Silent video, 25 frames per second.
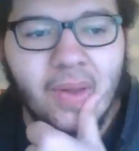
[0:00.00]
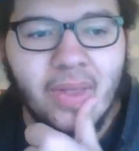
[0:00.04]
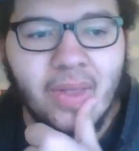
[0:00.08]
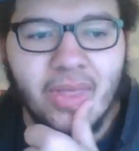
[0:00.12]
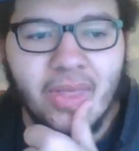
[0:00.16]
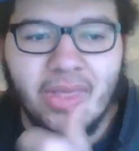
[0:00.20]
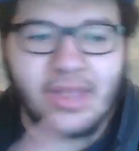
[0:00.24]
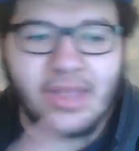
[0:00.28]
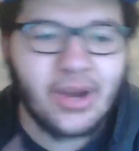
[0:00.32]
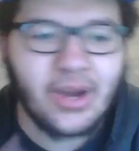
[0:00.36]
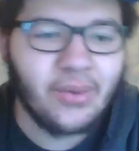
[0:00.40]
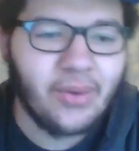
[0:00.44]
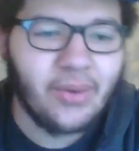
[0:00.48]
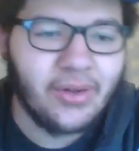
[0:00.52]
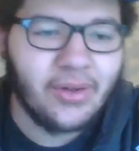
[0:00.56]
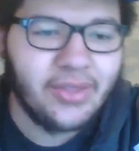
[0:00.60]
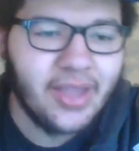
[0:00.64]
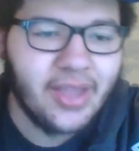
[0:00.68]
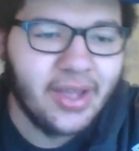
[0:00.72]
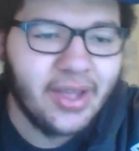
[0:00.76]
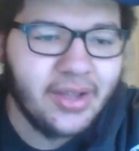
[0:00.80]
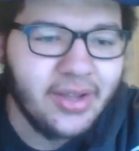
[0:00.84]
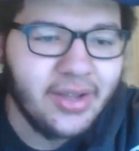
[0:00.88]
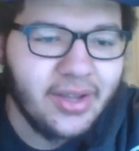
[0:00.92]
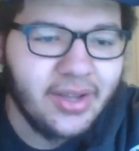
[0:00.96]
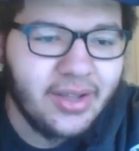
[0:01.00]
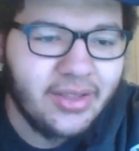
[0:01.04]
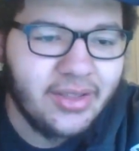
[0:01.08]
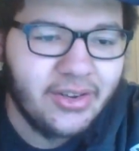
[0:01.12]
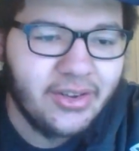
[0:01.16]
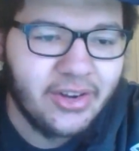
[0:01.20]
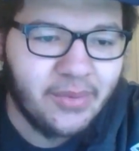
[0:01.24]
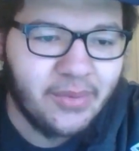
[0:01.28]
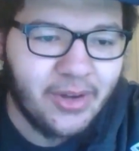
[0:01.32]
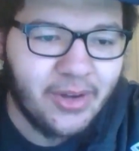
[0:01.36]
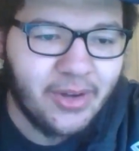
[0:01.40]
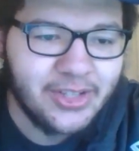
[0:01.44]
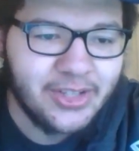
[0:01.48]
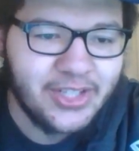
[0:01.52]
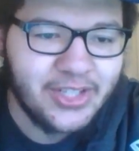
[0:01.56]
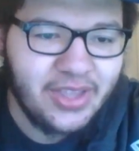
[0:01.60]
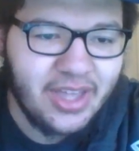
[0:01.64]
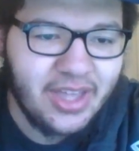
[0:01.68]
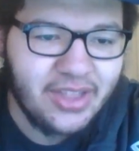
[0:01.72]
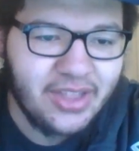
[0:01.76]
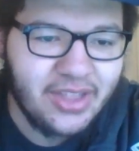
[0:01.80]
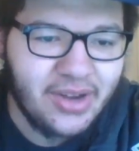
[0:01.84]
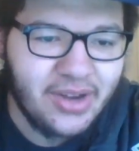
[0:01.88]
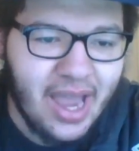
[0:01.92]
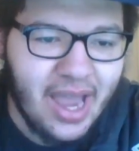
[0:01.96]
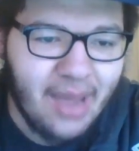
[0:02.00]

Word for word: They're one. They're not watching the other